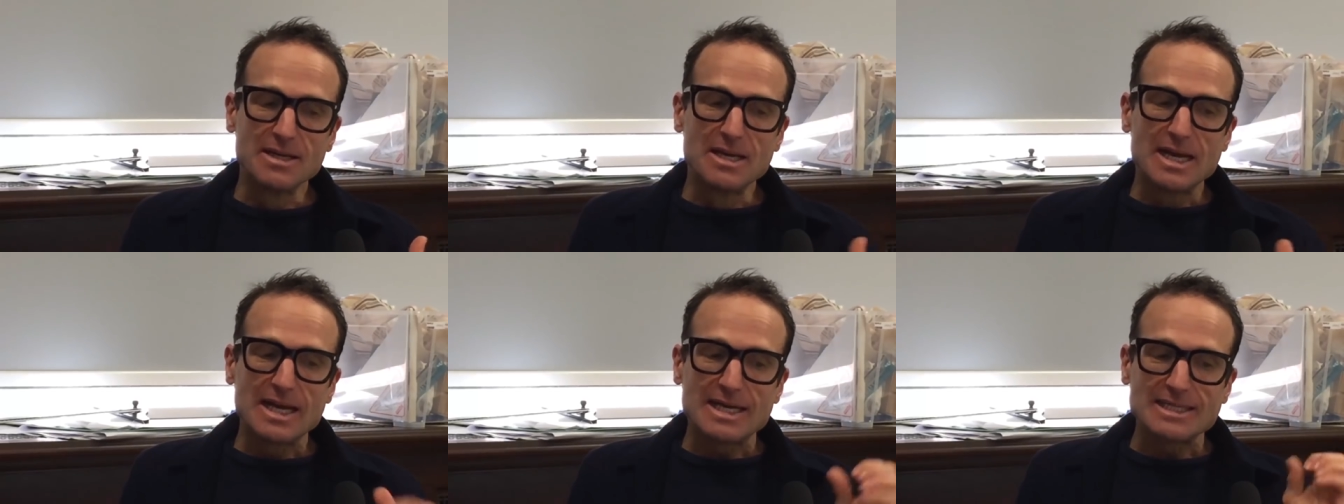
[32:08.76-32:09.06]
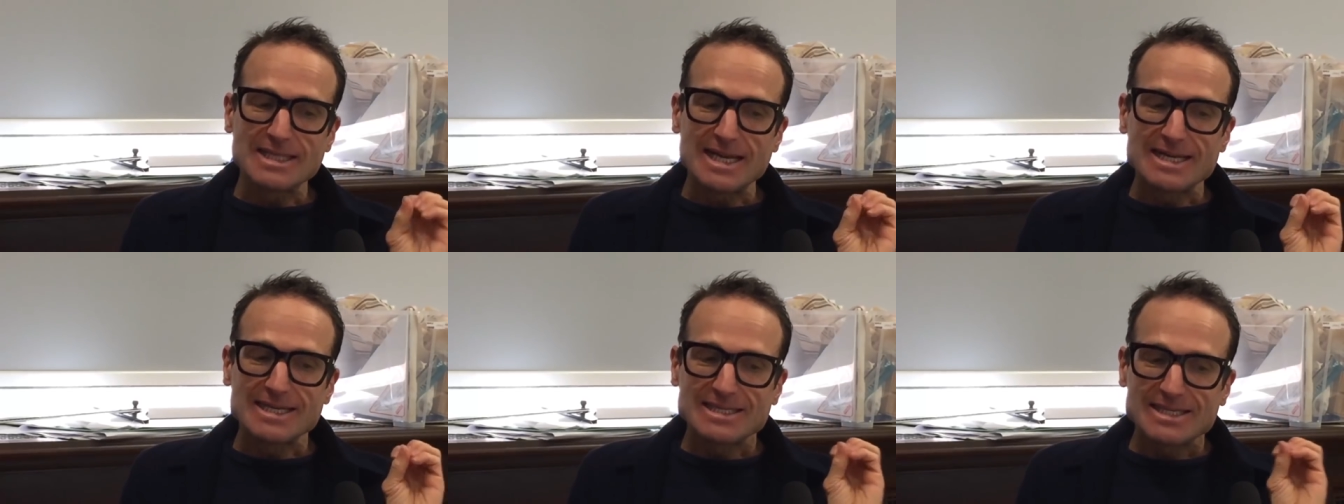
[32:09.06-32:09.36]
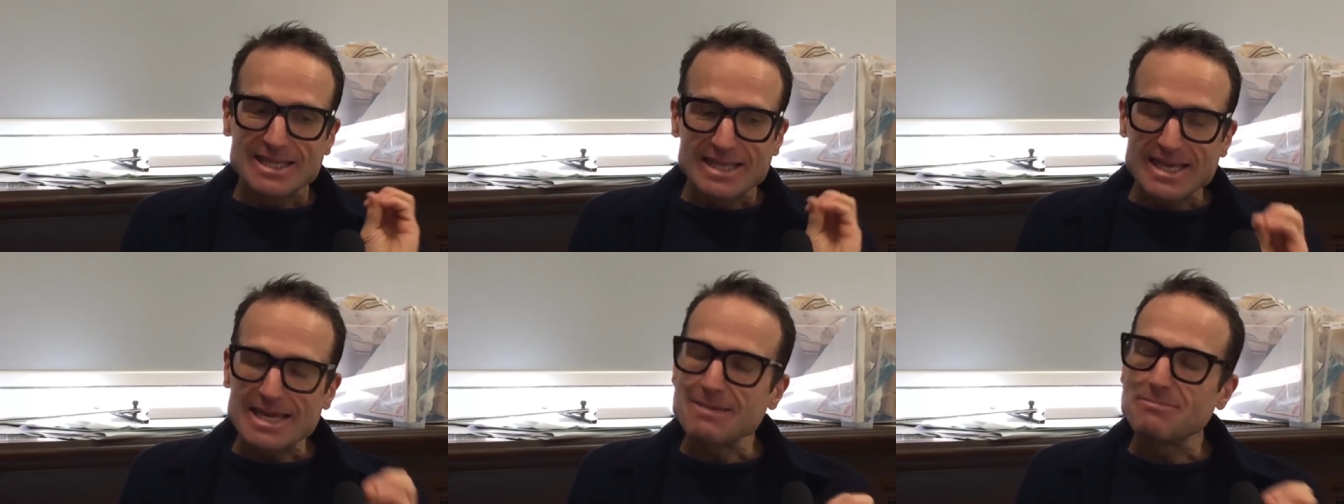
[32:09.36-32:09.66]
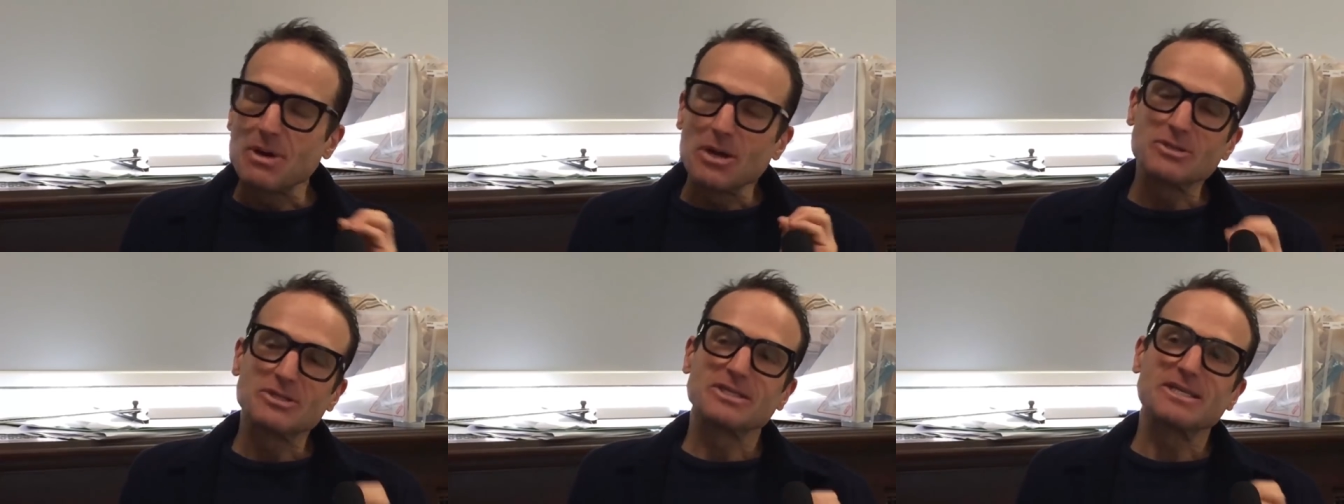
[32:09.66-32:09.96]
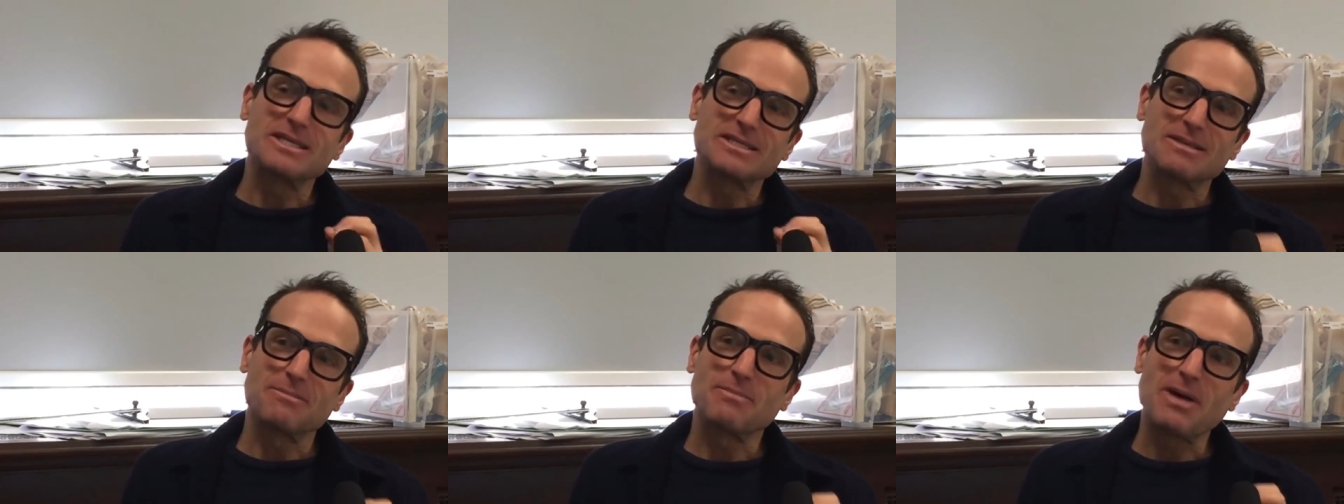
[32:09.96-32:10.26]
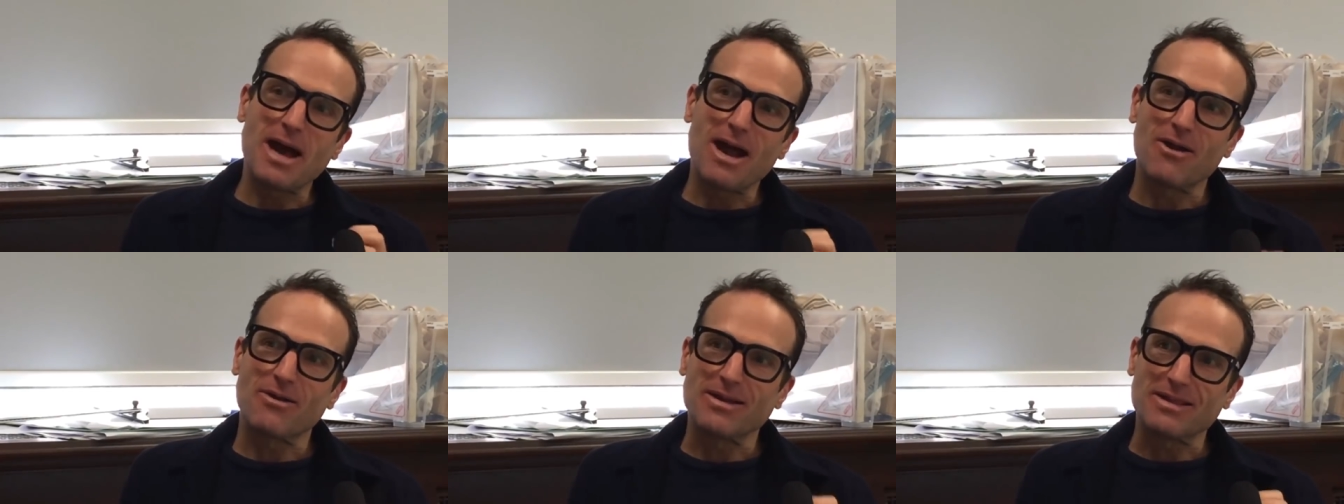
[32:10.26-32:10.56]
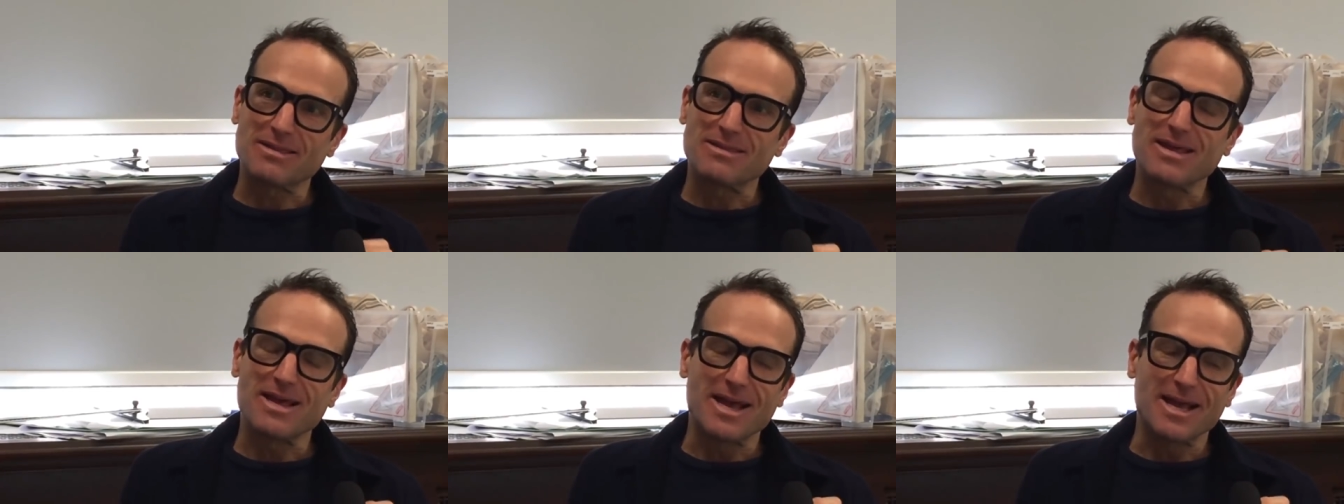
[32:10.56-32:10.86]
Yeah. Because it is the most
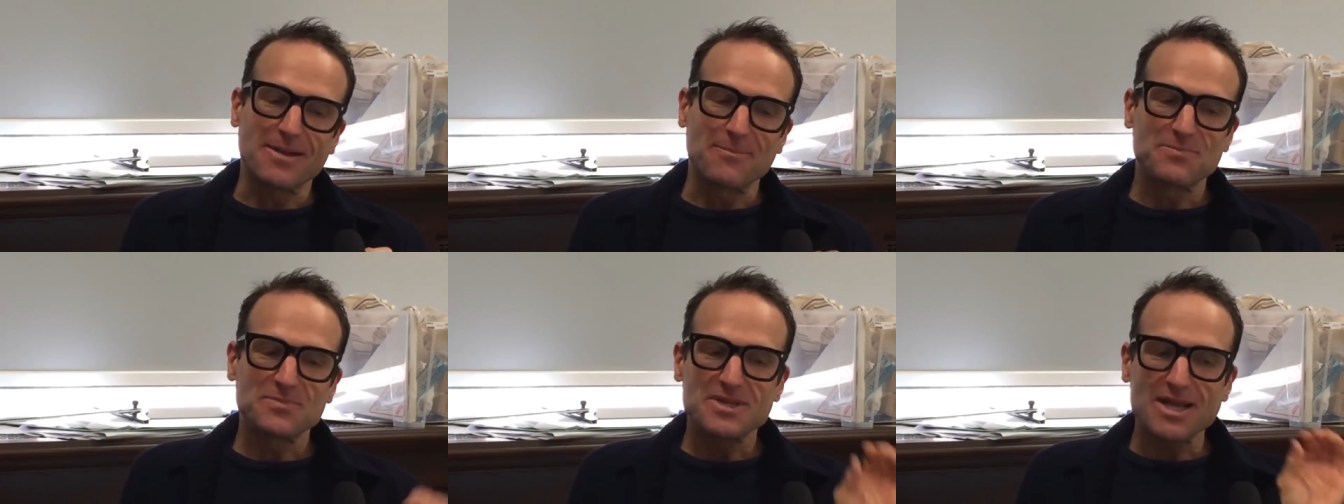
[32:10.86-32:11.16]
disempowering thing,